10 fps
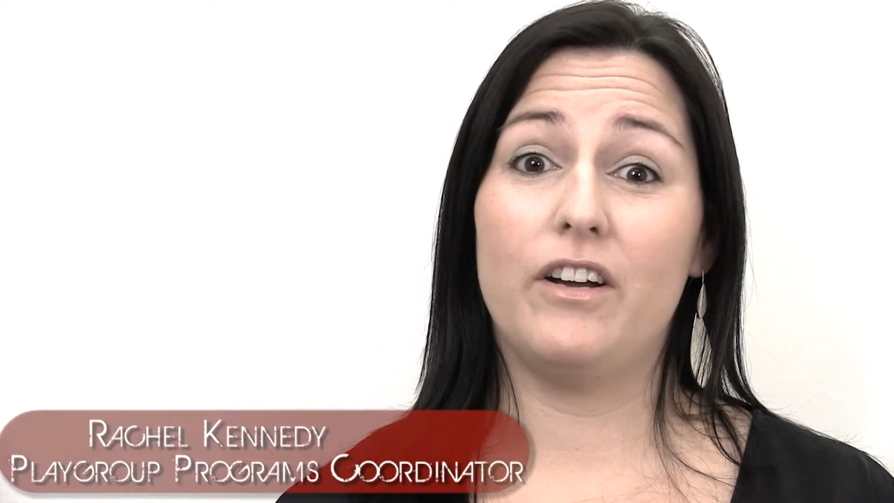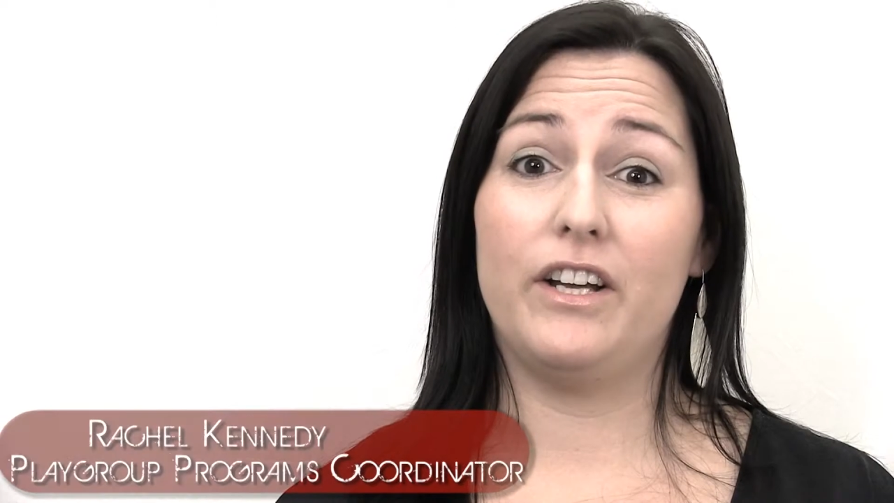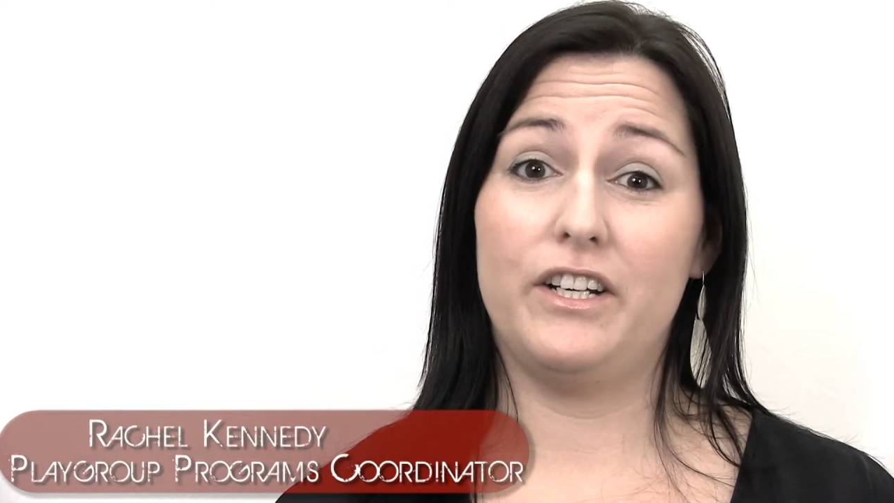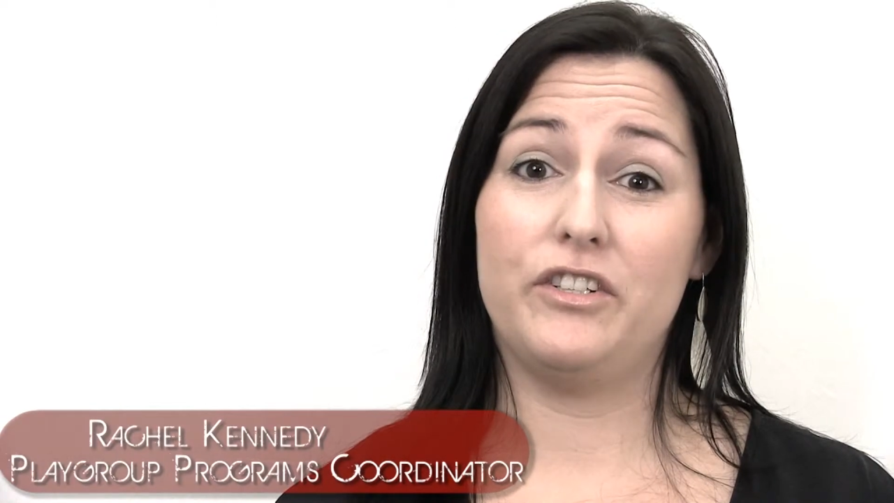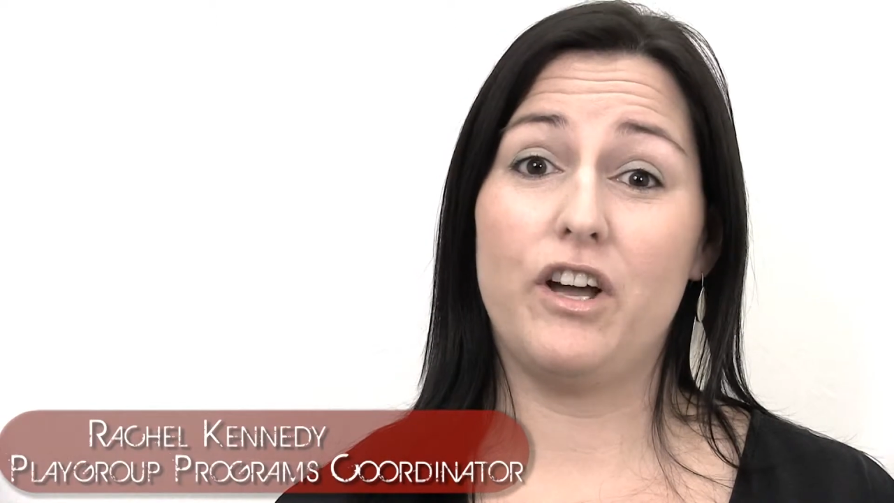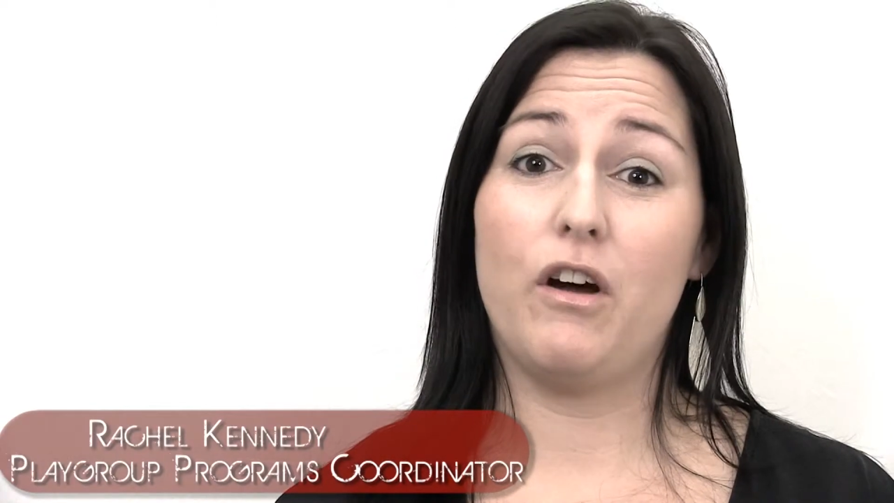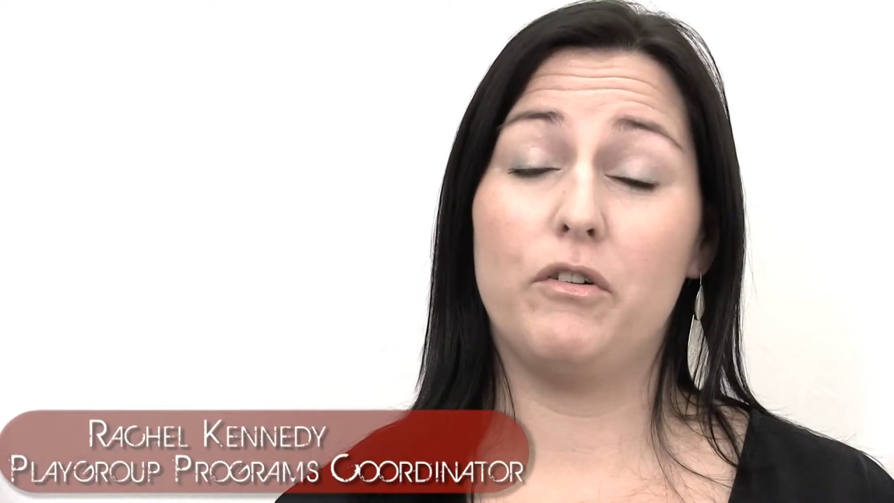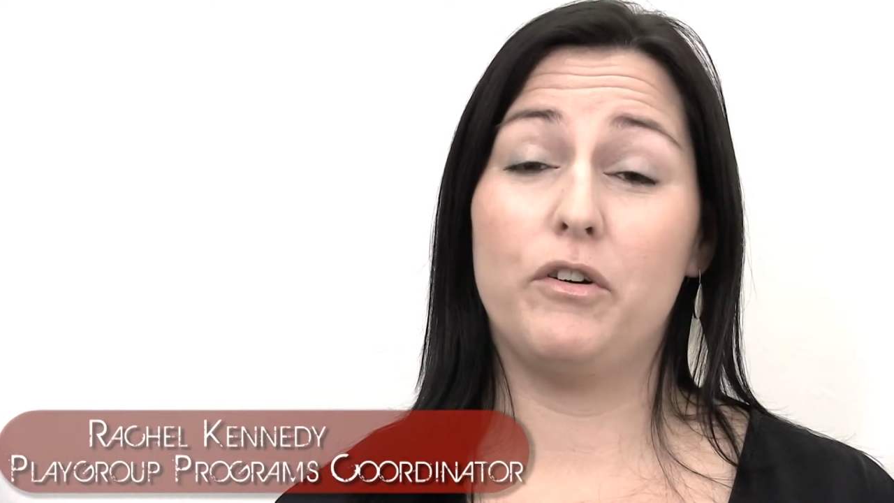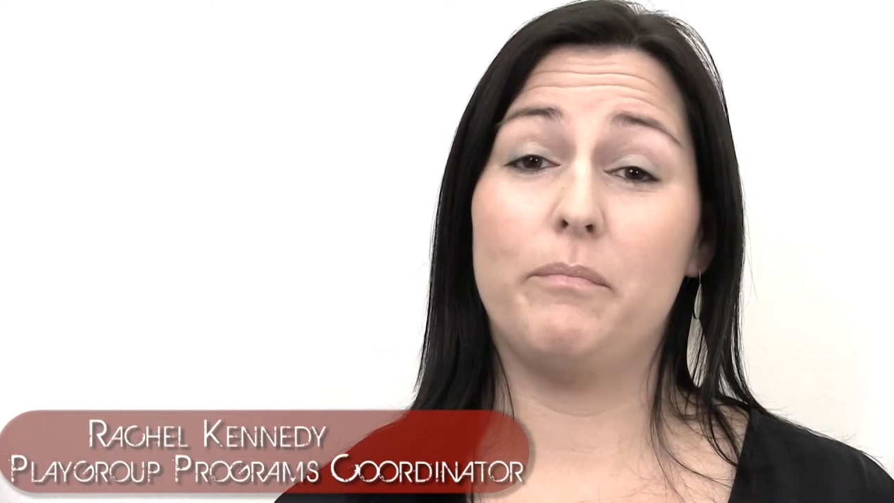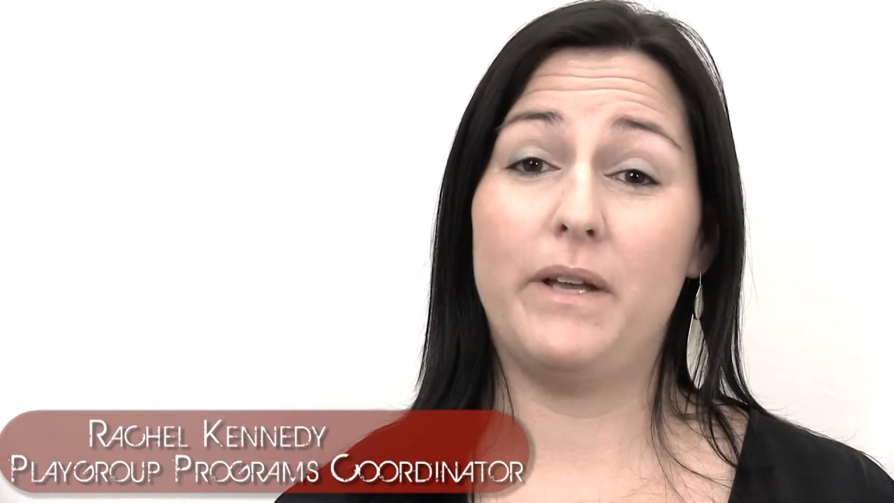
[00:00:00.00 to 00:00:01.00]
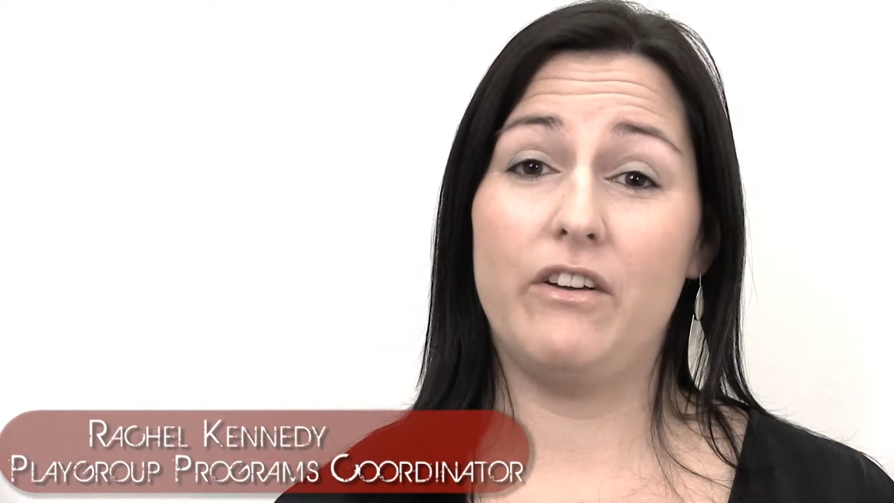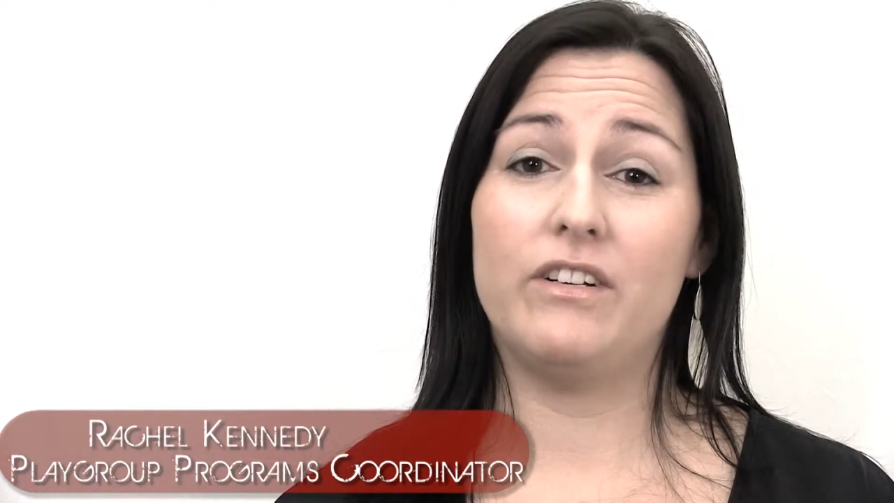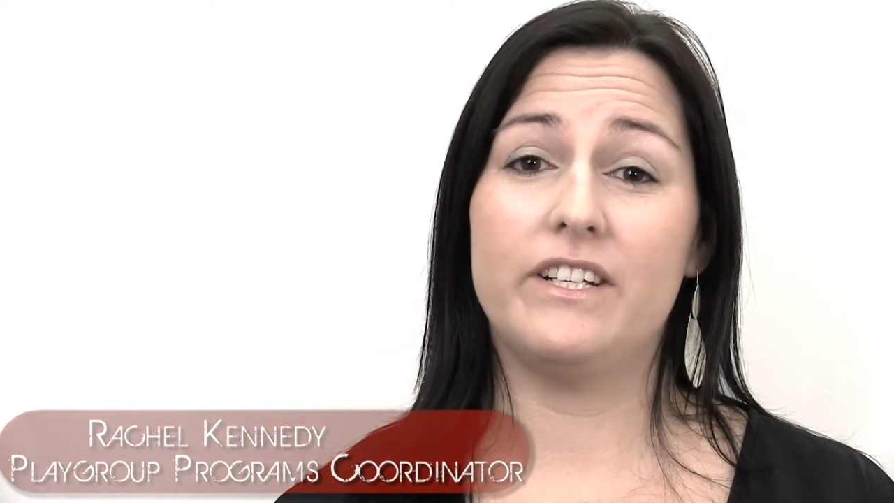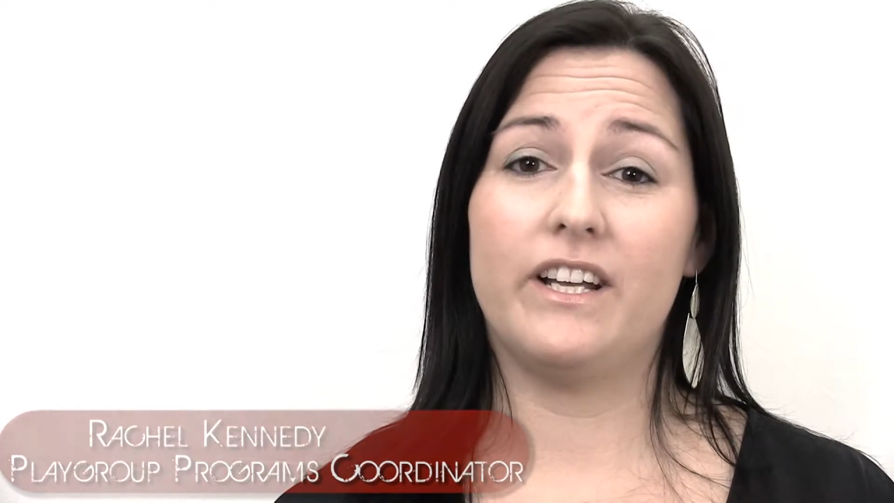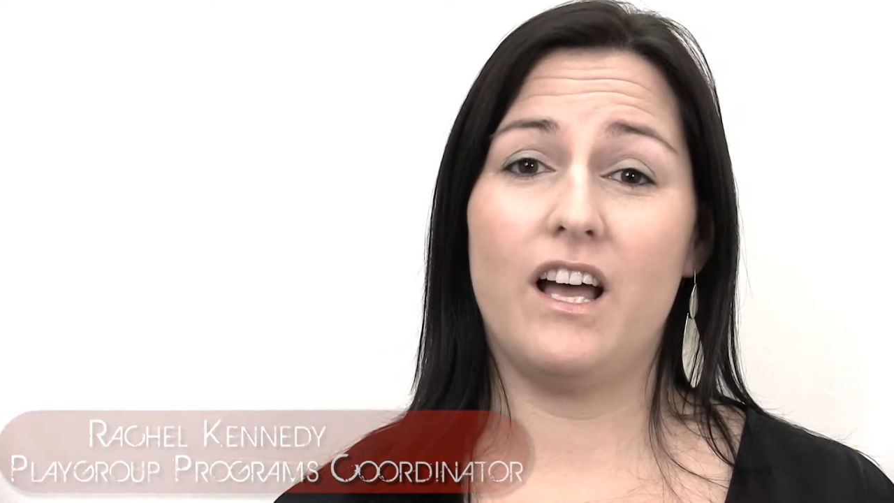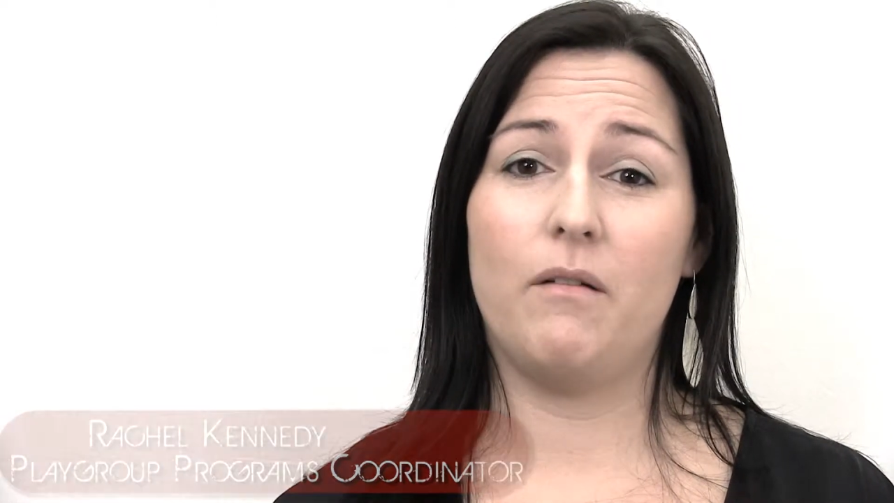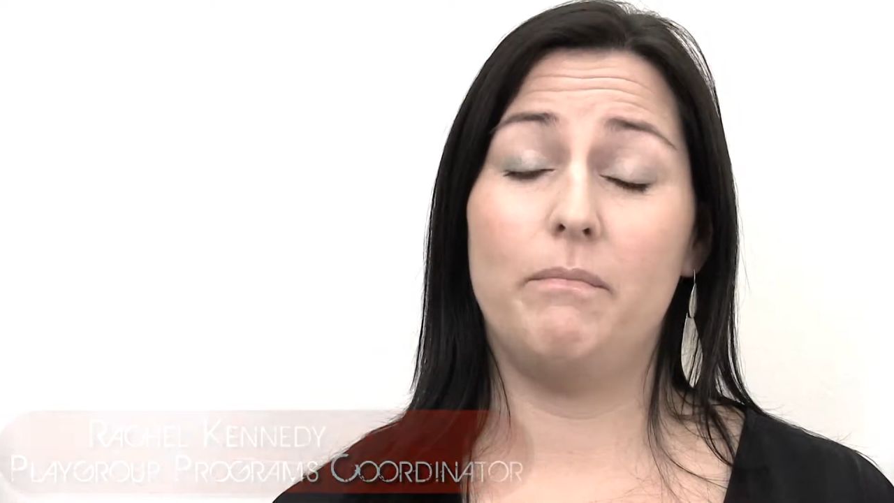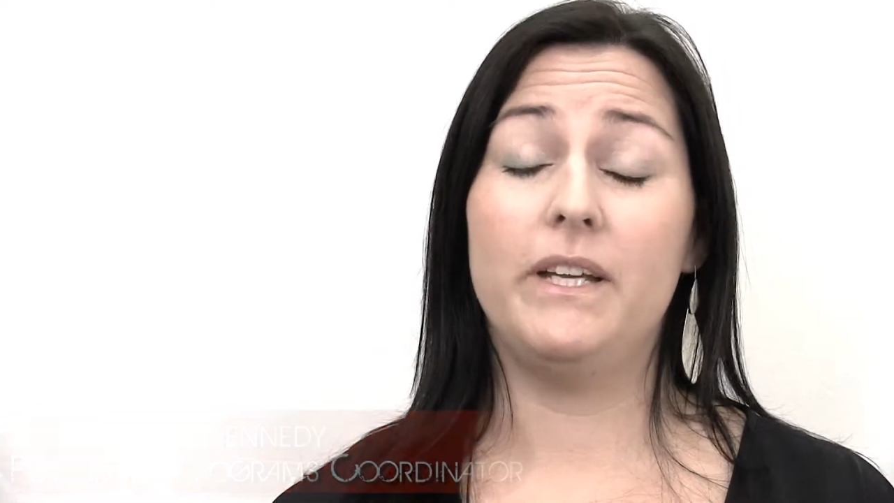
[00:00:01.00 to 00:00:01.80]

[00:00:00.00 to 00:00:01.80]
Early Childhood and Parenting Hub